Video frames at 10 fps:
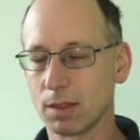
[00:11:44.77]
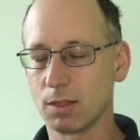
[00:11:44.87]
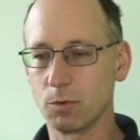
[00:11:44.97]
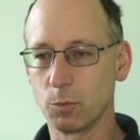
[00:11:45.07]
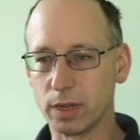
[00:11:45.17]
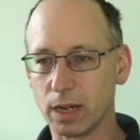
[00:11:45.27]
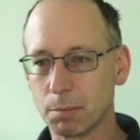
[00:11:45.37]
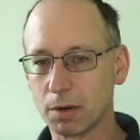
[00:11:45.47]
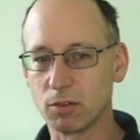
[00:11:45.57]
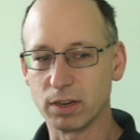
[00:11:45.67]
That we
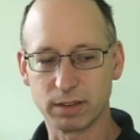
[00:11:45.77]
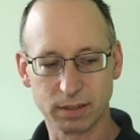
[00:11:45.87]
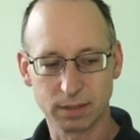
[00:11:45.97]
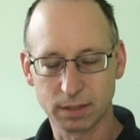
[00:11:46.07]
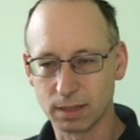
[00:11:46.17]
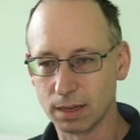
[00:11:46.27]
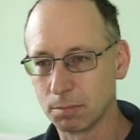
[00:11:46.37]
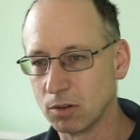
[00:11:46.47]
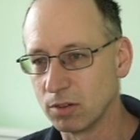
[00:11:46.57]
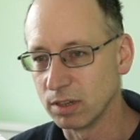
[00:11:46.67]
uploaded, the
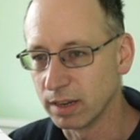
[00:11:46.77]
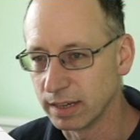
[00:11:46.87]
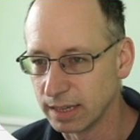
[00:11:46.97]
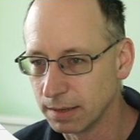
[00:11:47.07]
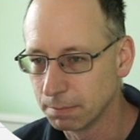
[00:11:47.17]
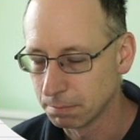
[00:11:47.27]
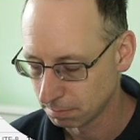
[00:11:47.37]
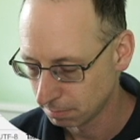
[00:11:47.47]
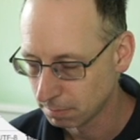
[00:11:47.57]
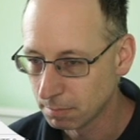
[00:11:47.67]
uploaded ID,
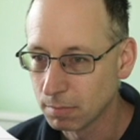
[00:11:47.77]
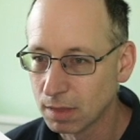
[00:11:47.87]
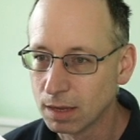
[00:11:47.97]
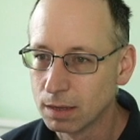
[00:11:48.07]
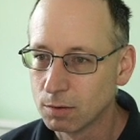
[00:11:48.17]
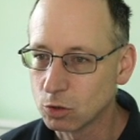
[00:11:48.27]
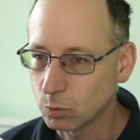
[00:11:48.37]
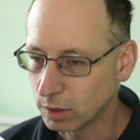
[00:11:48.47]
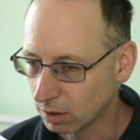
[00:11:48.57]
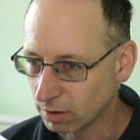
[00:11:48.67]
which
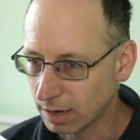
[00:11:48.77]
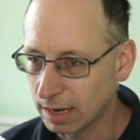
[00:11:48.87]
we don't